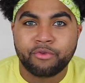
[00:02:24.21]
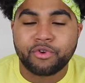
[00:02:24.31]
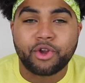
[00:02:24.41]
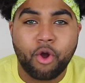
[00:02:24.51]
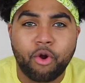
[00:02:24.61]

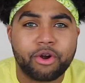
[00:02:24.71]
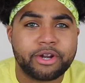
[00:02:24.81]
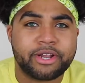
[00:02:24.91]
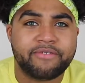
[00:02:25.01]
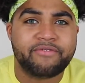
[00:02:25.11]

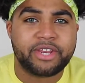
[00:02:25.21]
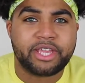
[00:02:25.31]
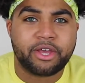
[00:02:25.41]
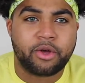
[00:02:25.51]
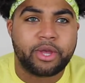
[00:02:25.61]
record a
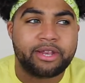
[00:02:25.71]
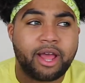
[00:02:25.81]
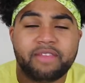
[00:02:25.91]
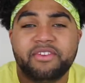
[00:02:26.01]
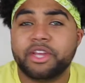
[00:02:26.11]
video, and
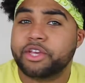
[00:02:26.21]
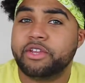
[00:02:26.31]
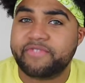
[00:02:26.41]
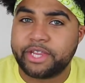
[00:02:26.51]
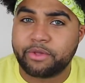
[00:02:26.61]
not even a
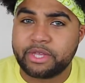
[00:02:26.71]
good video.